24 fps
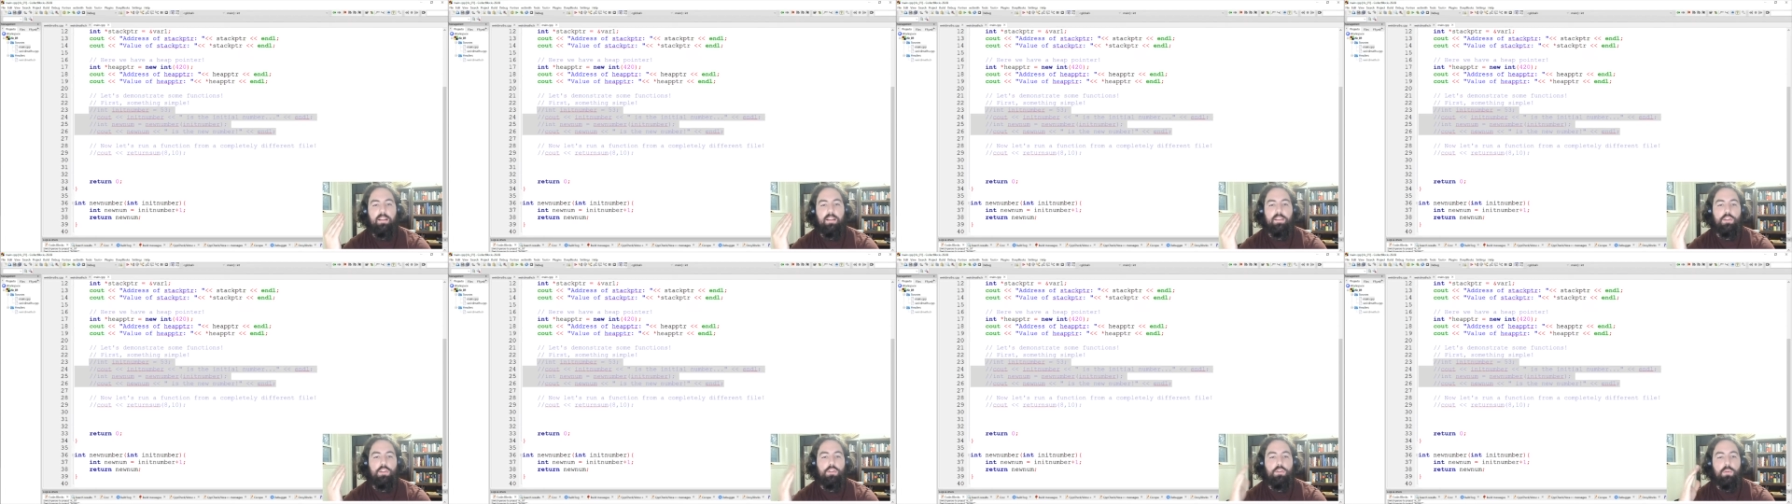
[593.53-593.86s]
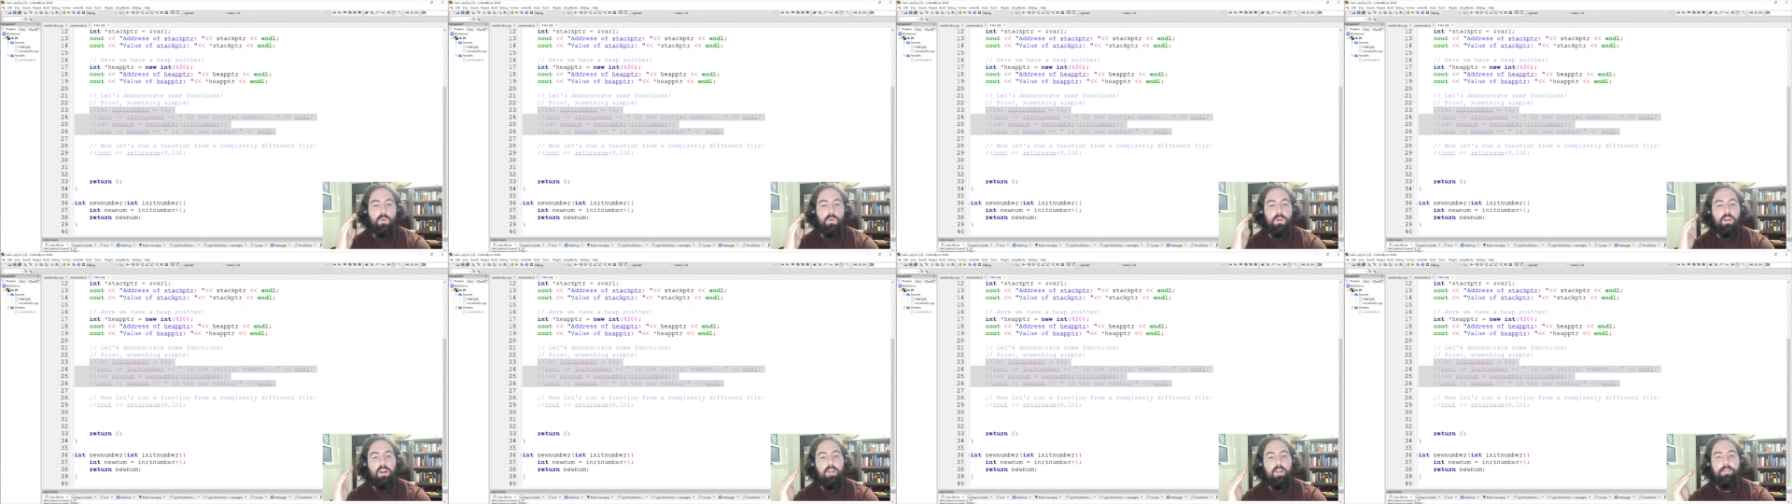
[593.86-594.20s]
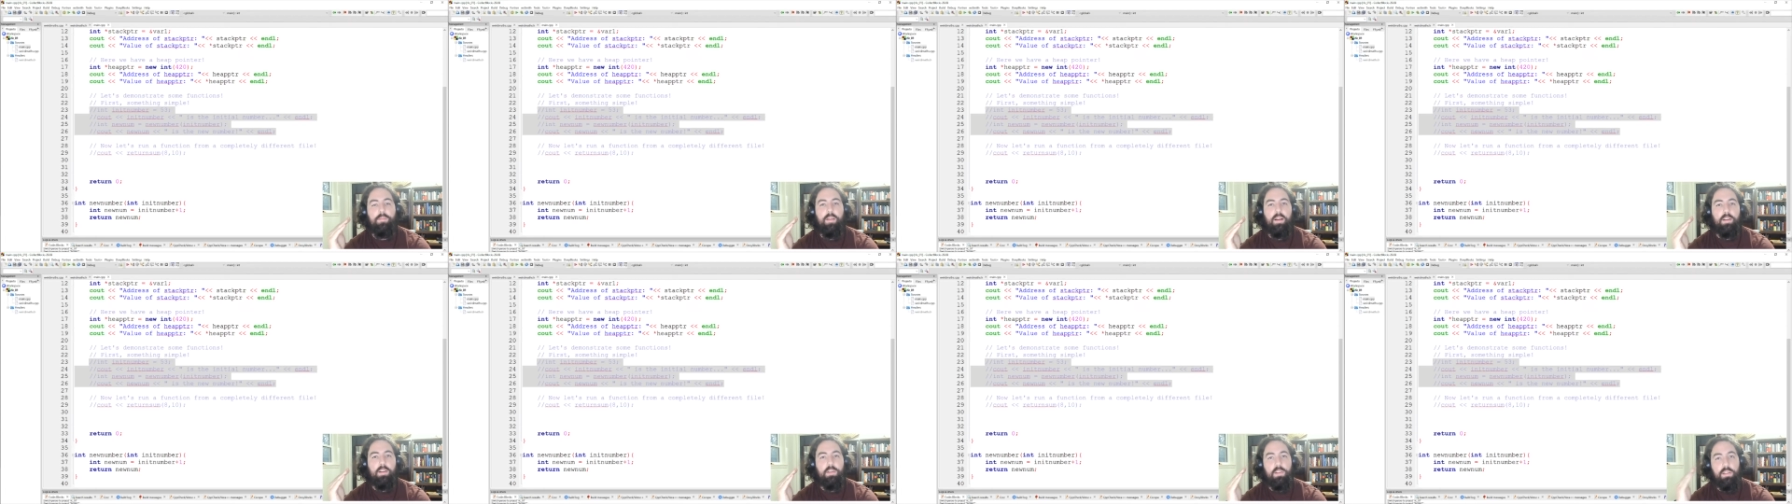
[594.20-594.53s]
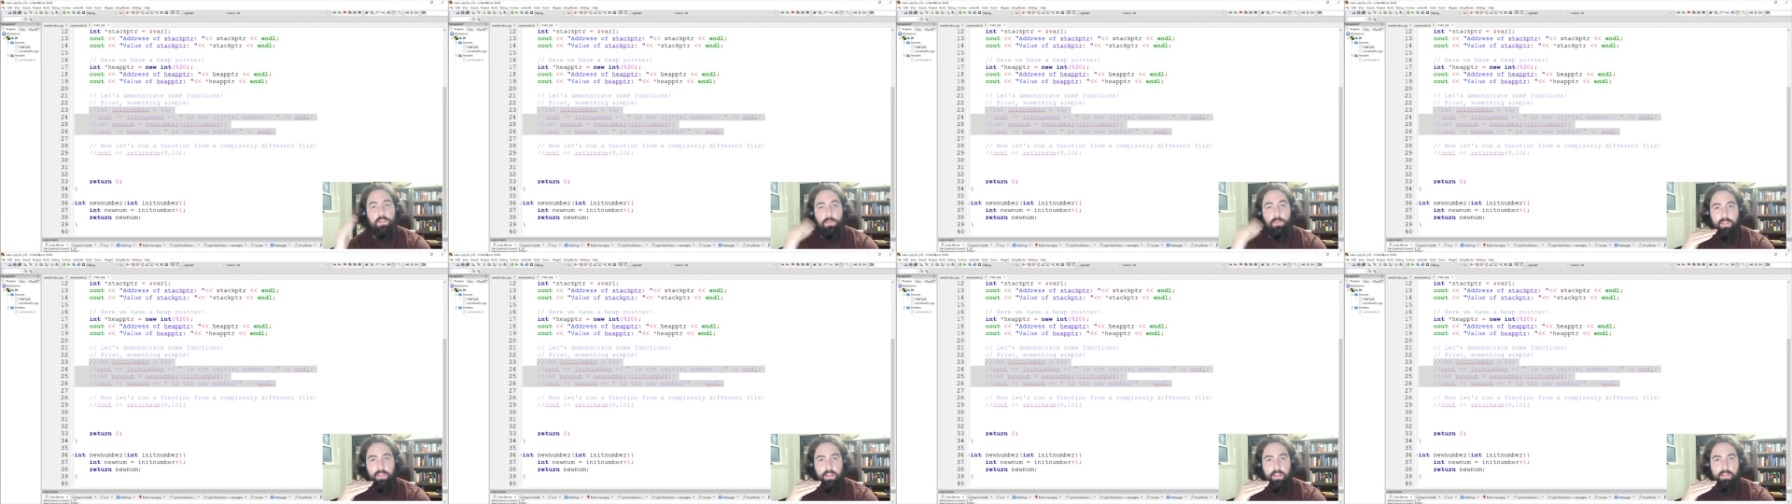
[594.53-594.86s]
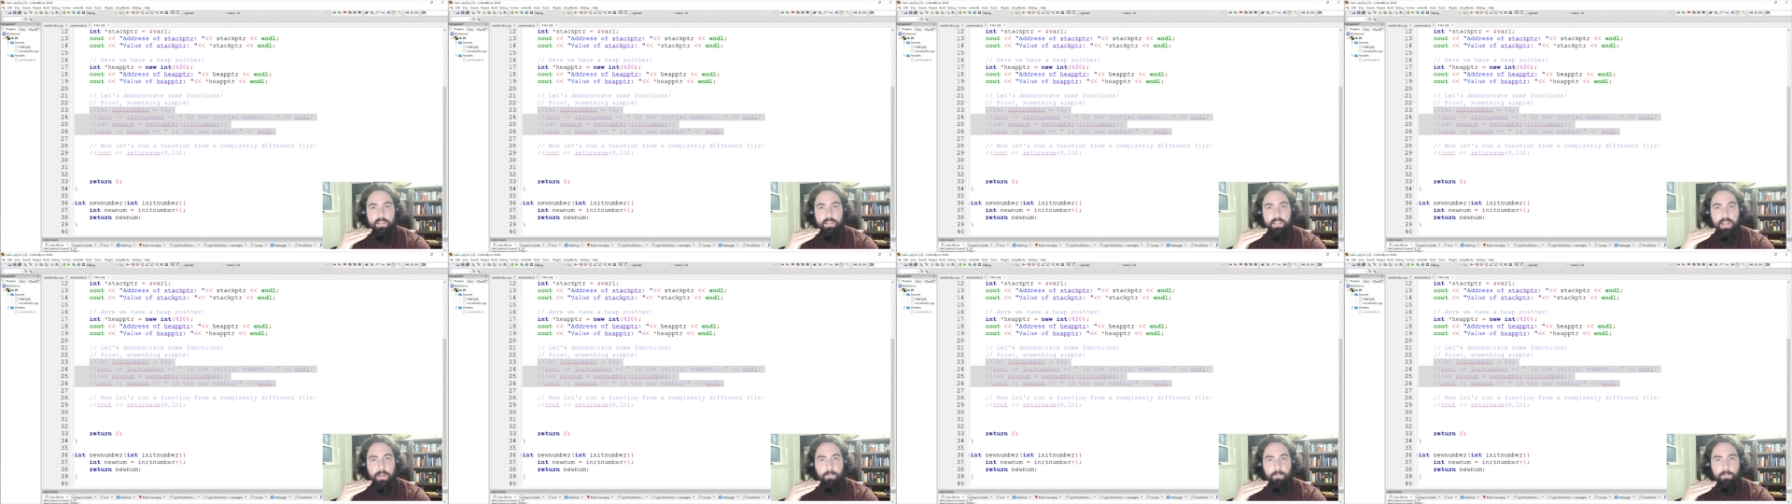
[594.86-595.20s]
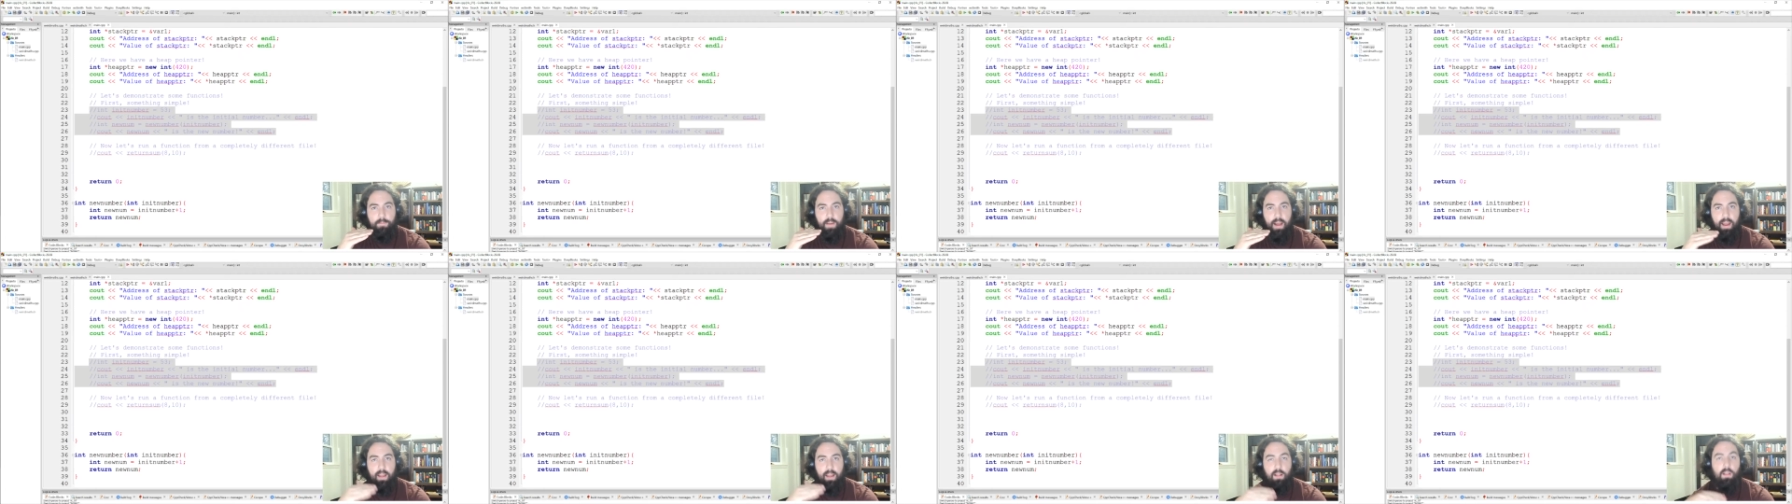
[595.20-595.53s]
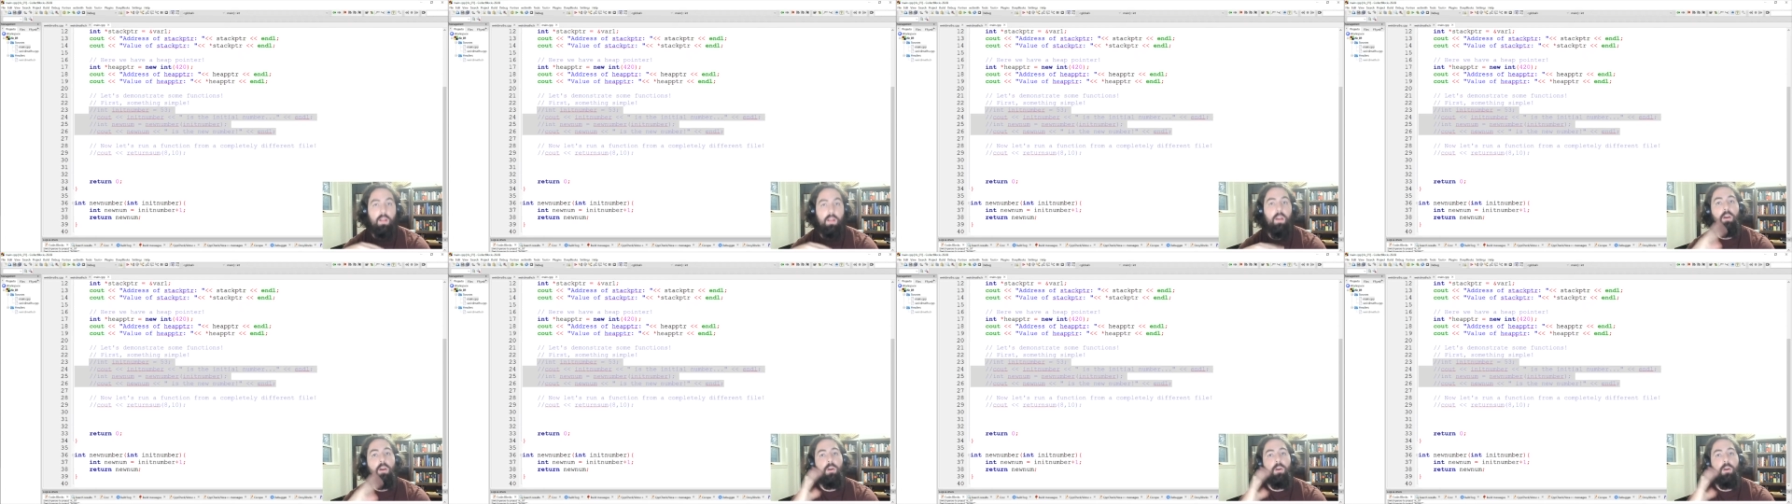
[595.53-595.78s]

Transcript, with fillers: store our functions within the same file,